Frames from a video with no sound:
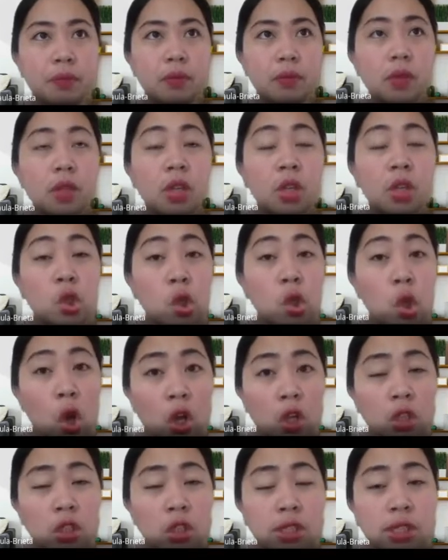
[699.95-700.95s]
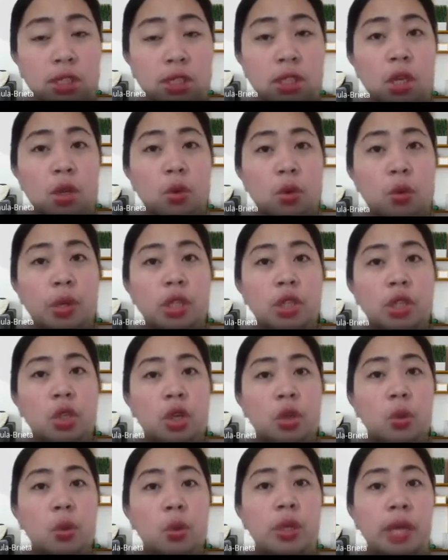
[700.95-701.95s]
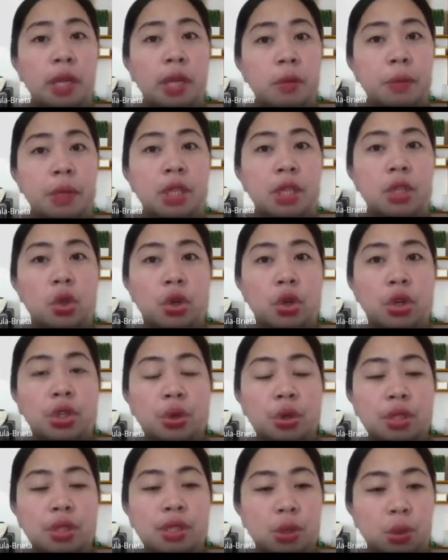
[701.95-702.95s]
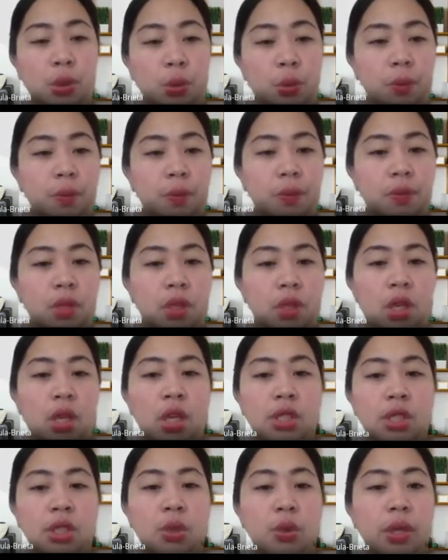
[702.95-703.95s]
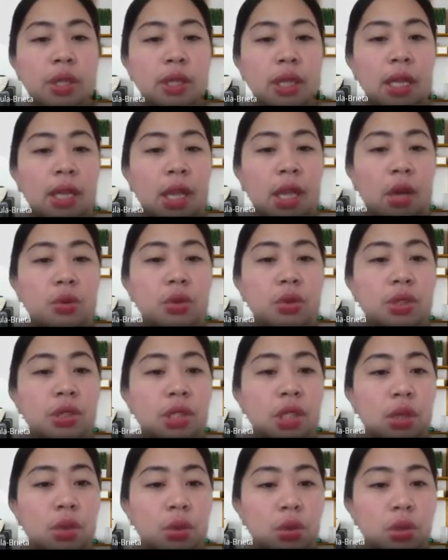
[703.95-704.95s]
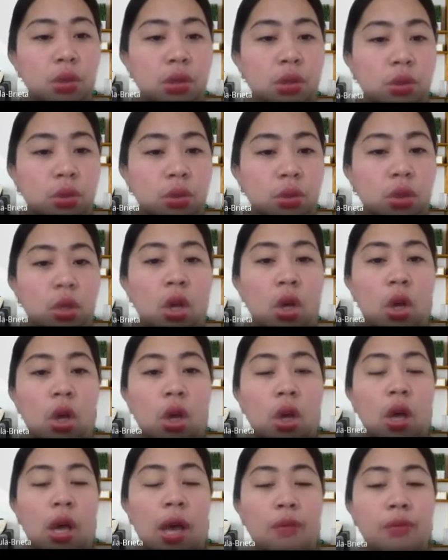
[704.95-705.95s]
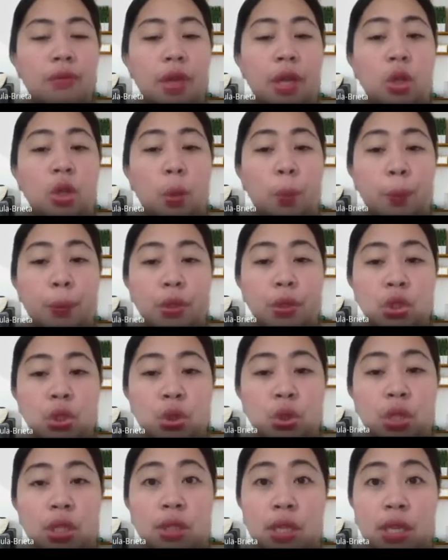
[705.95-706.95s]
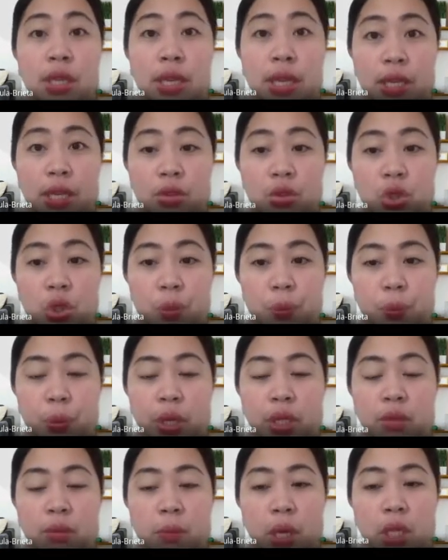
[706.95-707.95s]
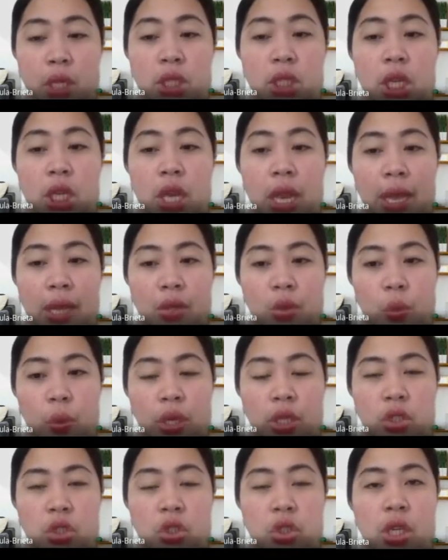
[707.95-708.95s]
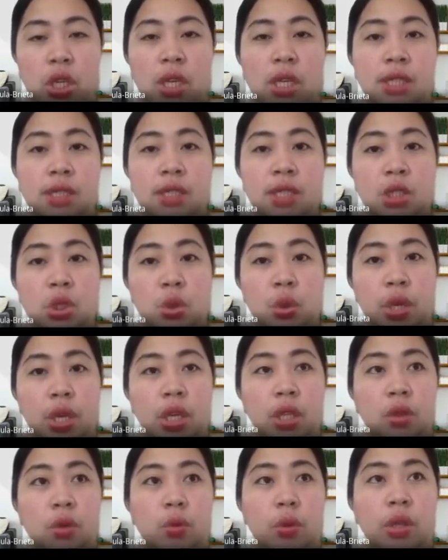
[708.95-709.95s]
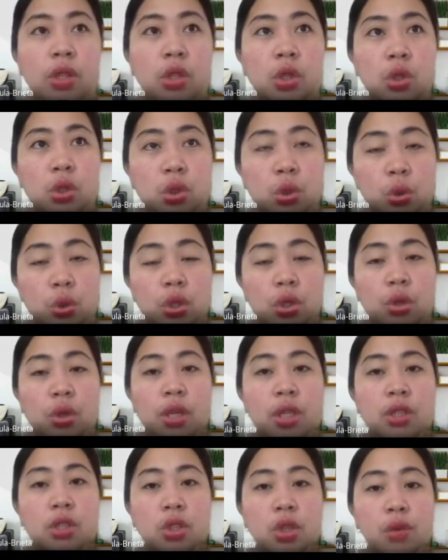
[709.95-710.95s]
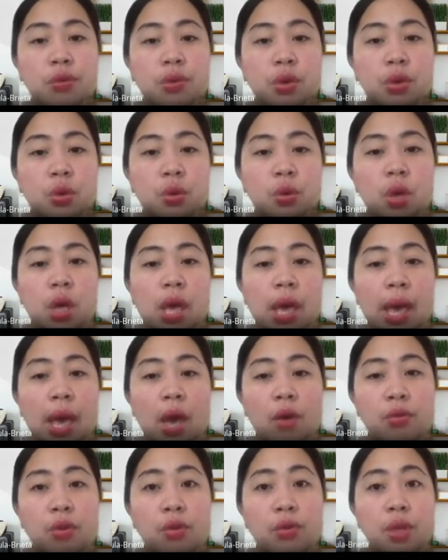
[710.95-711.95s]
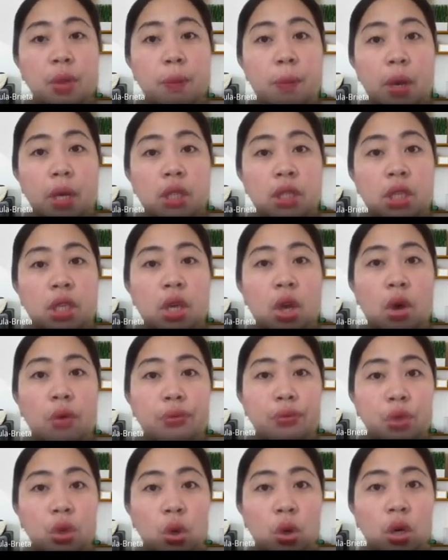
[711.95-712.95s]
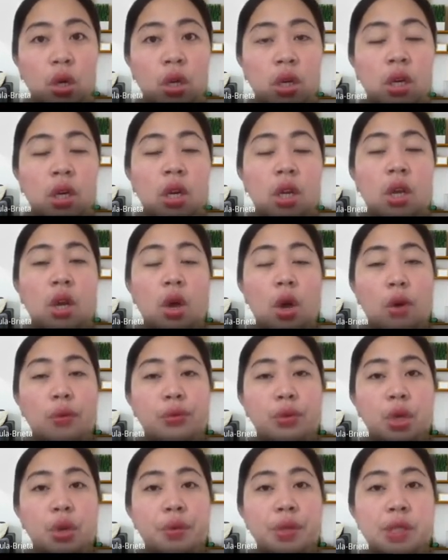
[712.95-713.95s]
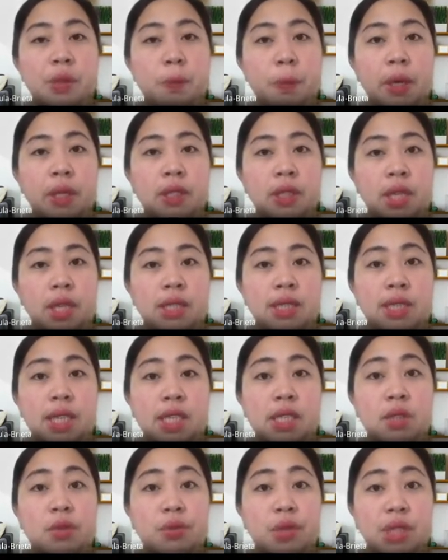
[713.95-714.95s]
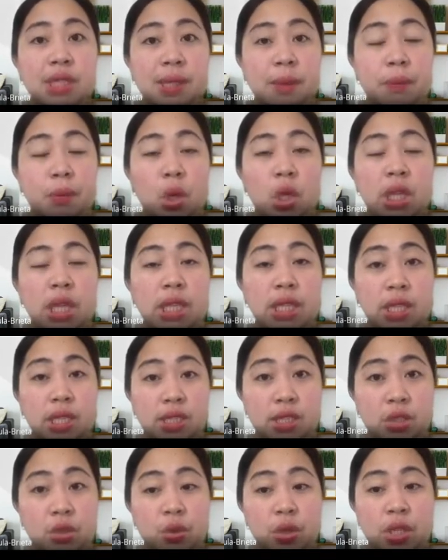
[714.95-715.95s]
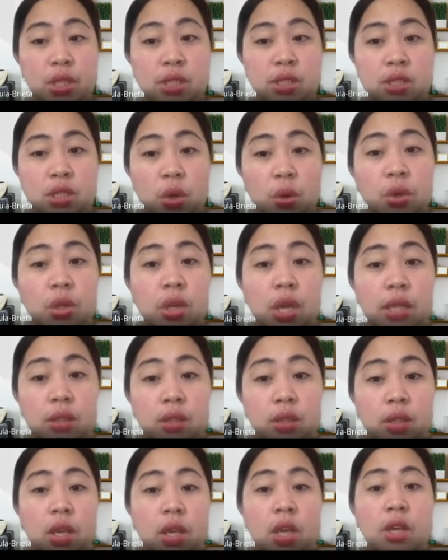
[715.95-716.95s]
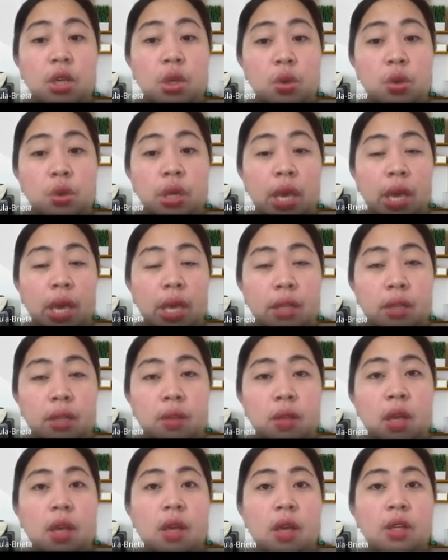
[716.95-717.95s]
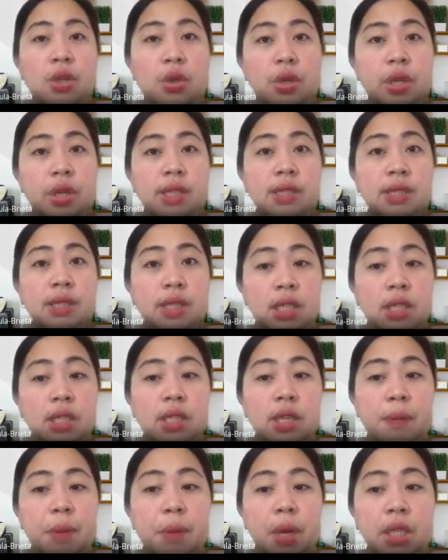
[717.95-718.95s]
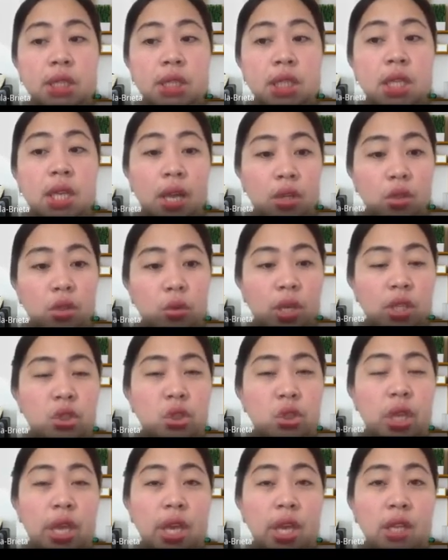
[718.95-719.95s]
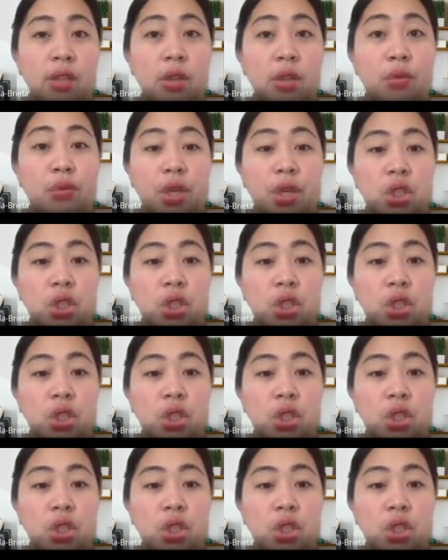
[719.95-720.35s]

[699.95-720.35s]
calls with your Google Meet or your Zoom. So it allows you to have an opportunity interpret body language. See to it when you do your interview, half of the body of your respondents is visible in the screen. So you can you can see the body language and the facial